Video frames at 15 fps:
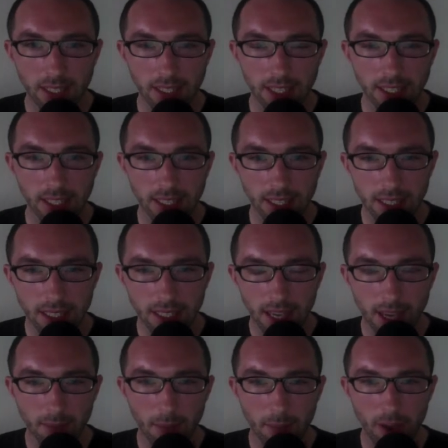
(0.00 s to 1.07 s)
that they did the
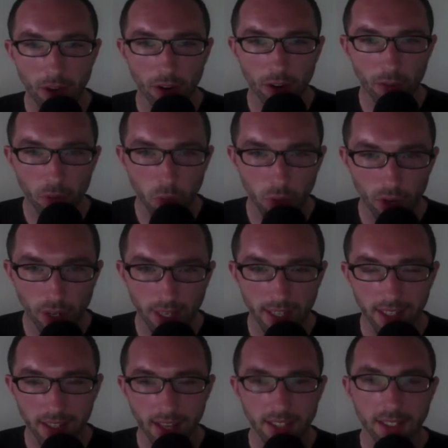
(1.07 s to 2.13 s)
same amount of work
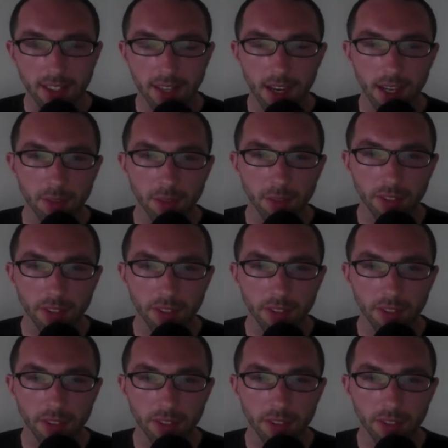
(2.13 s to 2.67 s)
in less time,